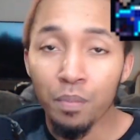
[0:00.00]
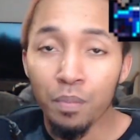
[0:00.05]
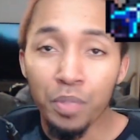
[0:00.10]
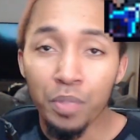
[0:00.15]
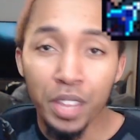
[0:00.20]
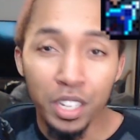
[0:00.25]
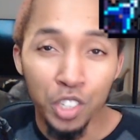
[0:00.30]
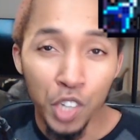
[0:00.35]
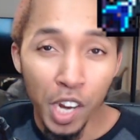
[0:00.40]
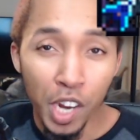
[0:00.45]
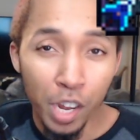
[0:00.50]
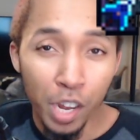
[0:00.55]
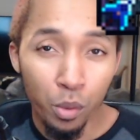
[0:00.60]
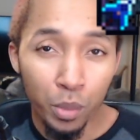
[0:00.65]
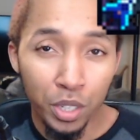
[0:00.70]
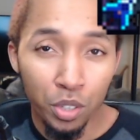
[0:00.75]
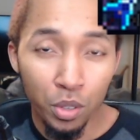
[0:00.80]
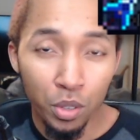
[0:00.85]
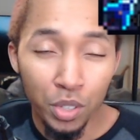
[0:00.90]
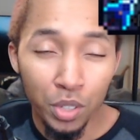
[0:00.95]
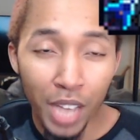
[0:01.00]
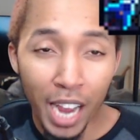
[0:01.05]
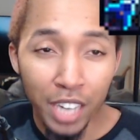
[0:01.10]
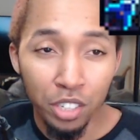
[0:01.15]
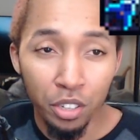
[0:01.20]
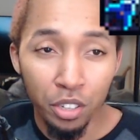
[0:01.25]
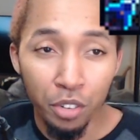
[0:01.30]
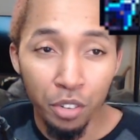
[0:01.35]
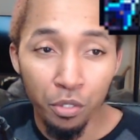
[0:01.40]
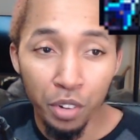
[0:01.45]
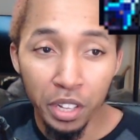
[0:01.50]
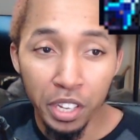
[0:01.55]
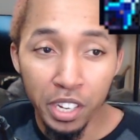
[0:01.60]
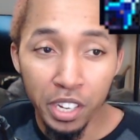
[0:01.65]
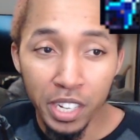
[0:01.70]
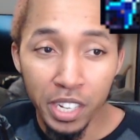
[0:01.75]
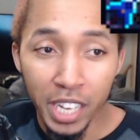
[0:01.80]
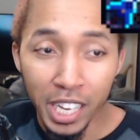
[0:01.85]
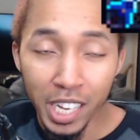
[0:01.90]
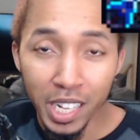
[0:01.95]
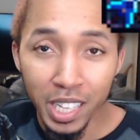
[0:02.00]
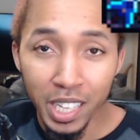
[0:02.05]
Giant Whistle's actually really good at killing